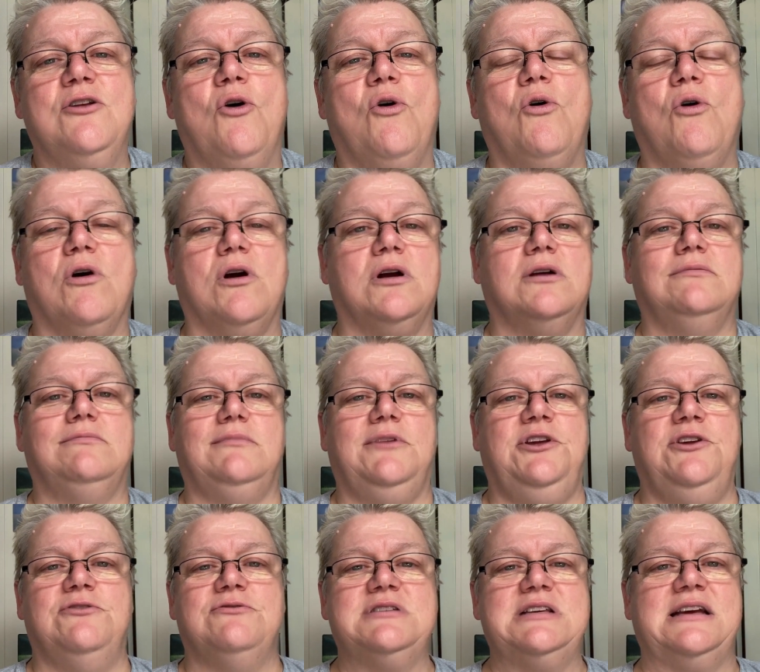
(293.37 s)
or
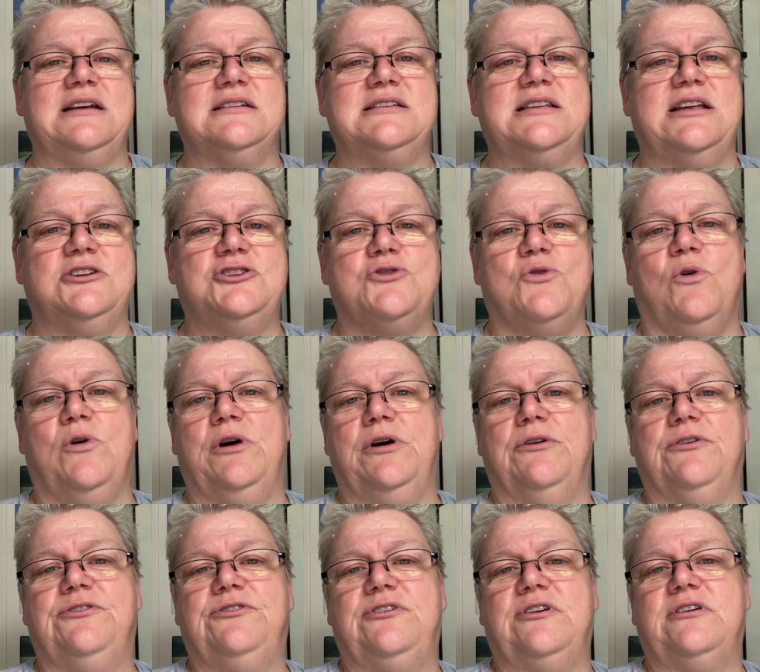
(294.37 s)
using essential
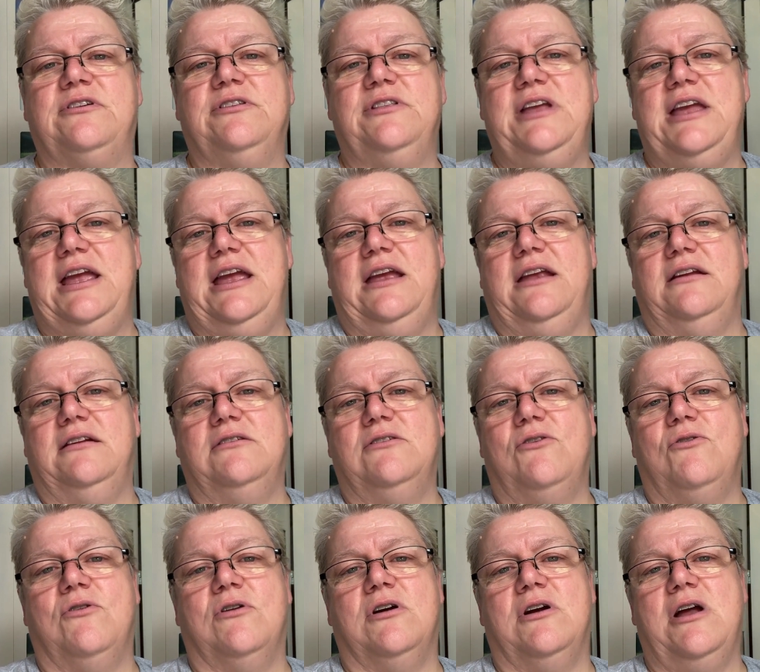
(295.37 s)
oils to clean
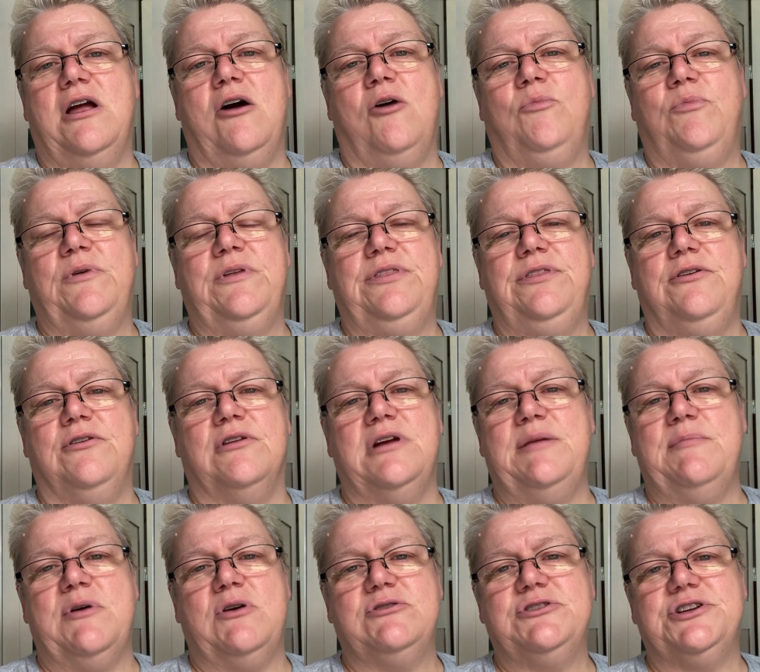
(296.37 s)
or help with your
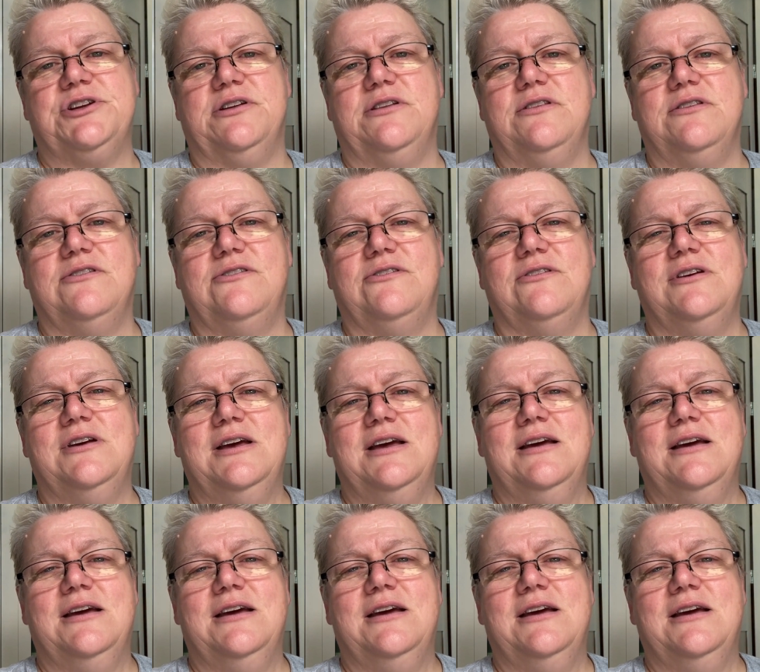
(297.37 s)
emotions.